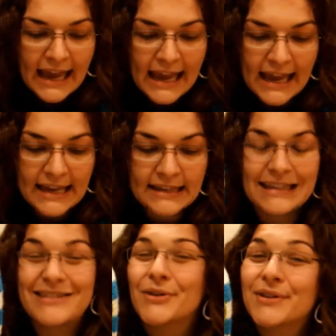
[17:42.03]
And
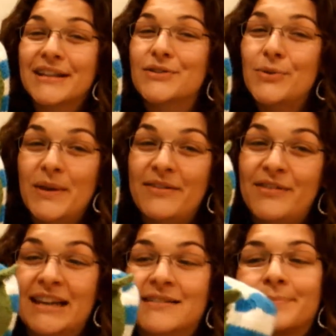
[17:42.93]
it took like 2
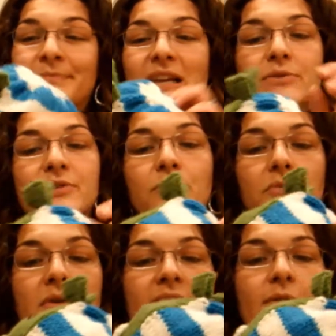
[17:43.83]
evenings. It was a
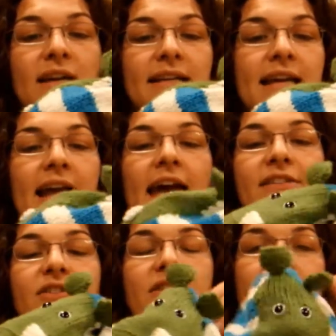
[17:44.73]
really quick knit. I
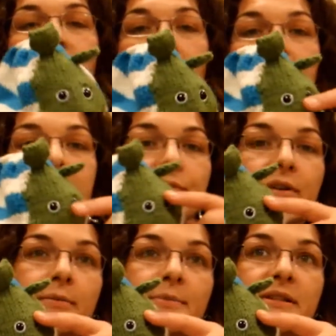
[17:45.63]
just got the eyes
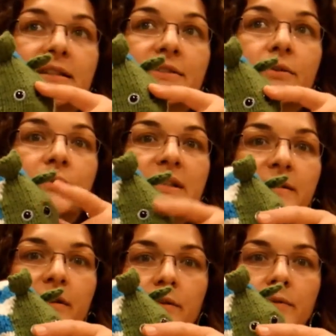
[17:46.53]
from
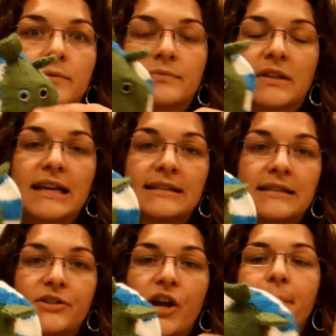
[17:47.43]
6060, the
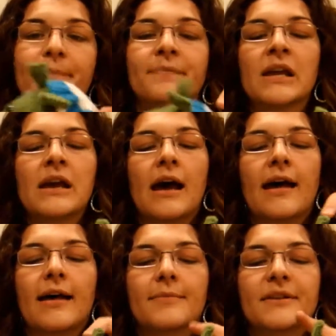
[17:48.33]
Etsy shop.
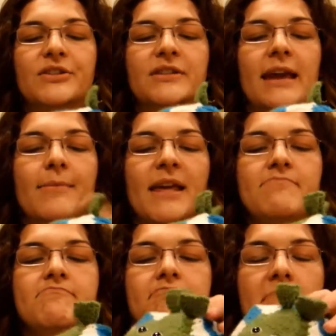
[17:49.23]
They just came
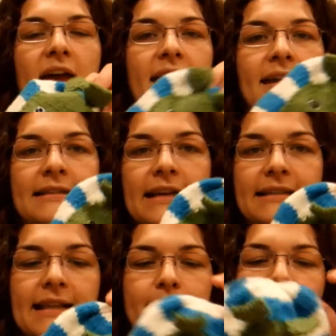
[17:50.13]
in. And I
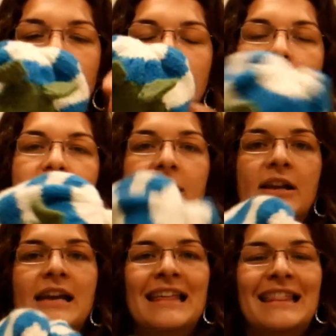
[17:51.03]
slapped them right on there.
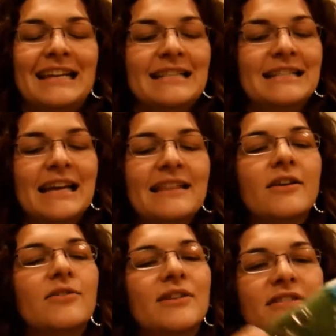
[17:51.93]
The inside
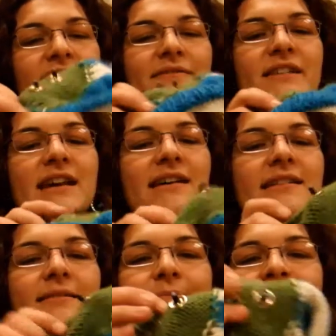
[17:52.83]
though, they're safety
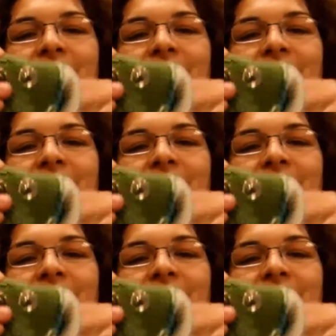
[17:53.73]
eyes.